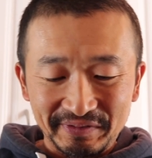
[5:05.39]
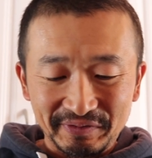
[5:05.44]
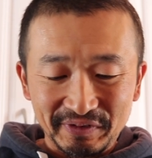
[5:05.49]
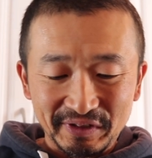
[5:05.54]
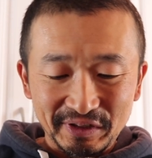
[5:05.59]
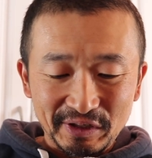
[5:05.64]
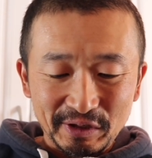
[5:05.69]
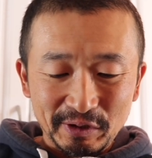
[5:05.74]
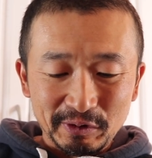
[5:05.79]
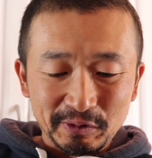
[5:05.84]
give
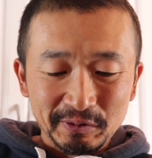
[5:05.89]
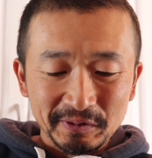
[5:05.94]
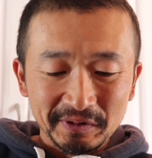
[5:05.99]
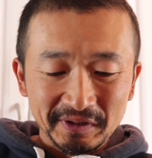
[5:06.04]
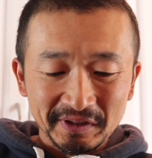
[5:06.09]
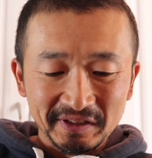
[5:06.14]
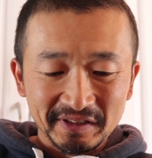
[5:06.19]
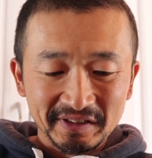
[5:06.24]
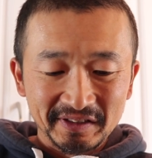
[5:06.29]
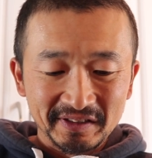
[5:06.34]
it a go.
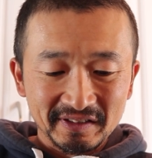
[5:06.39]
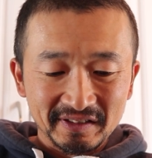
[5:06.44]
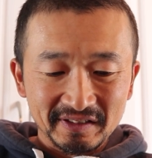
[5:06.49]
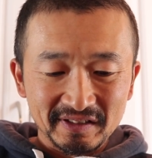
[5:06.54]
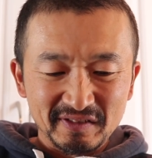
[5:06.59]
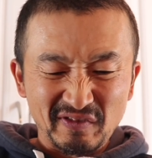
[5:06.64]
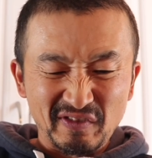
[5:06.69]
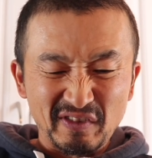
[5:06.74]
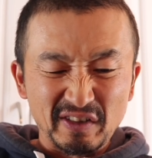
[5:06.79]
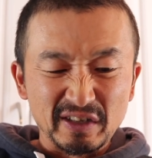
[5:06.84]

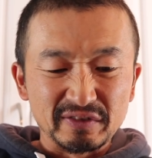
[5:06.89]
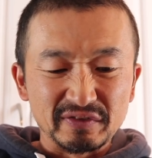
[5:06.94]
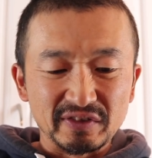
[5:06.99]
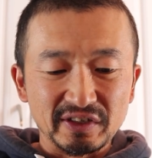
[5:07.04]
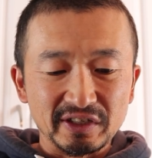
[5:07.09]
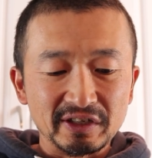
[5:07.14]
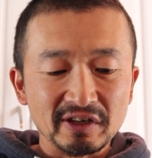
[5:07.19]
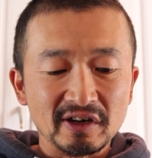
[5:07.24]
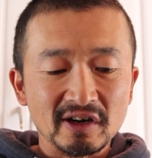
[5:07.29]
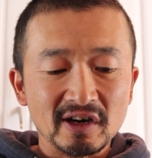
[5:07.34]
It's very,
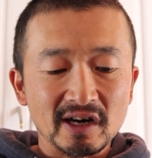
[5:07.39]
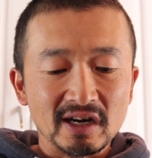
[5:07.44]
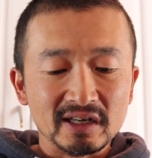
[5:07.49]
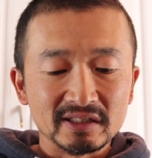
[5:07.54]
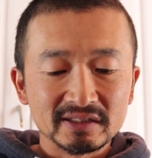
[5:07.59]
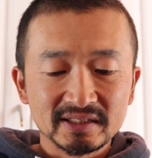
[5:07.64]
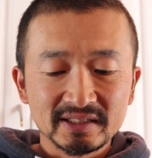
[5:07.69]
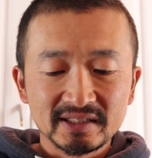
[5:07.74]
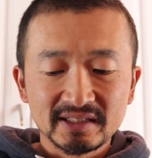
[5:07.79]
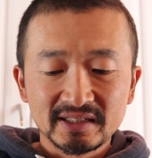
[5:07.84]
very
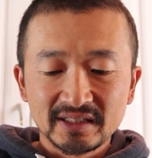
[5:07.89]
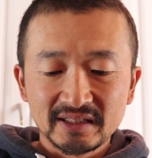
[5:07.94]
hot.